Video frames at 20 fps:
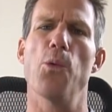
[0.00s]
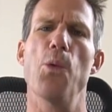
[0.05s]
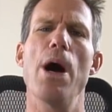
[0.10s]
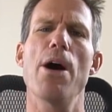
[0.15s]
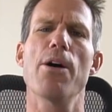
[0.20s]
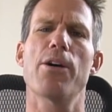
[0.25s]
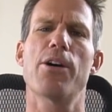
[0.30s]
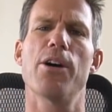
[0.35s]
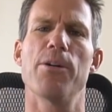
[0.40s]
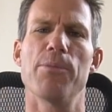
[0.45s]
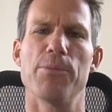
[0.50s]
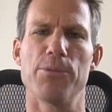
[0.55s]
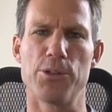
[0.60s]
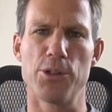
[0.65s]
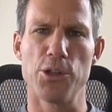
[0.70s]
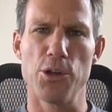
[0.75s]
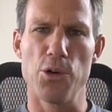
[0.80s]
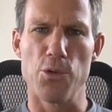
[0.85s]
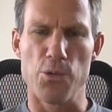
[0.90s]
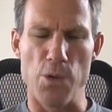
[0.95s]
welcome
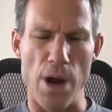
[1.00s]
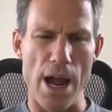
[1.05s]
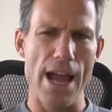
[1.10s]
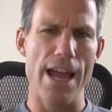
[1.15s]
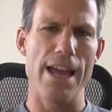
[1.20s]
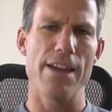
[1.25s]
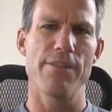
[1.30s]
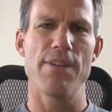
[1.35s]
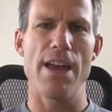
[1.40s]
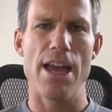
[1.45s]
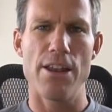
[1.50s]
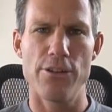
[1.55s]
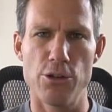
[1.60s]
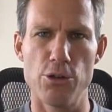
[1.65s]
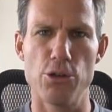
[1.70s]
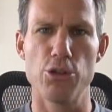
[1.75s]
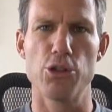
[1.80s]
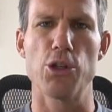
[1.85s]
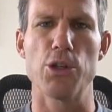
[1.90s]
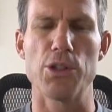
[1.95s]
to Ryan Van
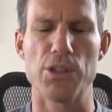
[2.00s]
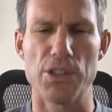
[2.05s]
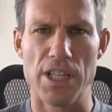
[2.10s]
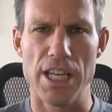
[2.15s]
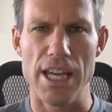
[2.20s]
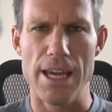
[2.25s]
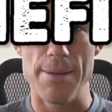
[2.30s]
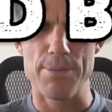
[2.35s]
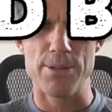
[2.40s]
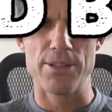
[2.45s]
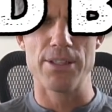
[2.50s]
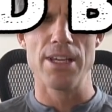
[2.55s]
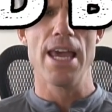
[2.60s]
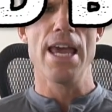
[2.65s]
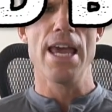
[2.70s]
Duzer's tips